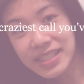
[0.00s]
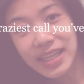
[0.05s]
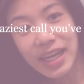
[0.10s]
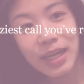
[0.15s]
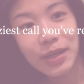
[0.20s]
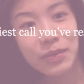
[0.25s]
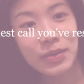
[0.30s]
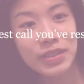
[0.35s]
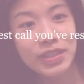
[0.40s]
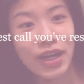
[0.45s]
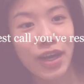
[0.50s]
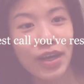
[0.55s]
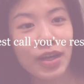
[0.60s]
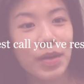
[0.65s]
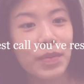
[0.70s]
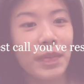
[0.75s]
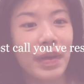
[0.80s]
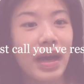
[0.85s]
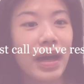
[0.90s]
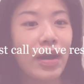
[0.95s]
I will talk
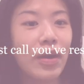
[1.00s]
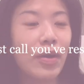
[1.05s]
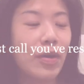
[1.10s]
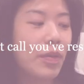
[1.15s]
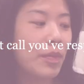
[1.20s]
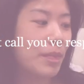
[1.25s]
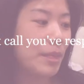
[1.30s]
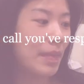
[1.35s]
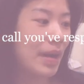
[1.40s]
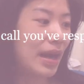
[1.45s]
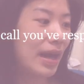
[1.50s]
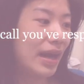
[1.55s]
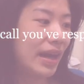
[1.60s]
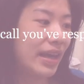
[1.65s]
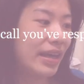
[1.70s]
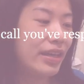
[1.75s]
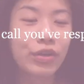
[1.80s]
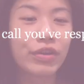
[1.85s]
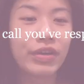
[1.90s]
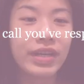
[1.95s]
about
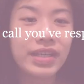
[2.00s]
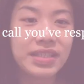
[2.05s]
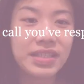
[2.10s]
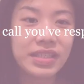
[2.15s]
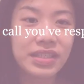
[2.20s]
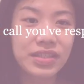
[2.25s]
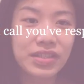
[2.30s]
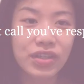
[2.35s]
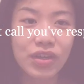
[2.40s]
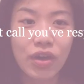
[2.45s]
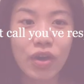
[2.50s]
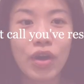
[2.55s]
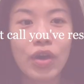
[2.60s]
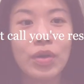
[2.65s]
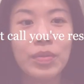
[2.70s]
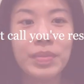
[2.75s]
my craziest call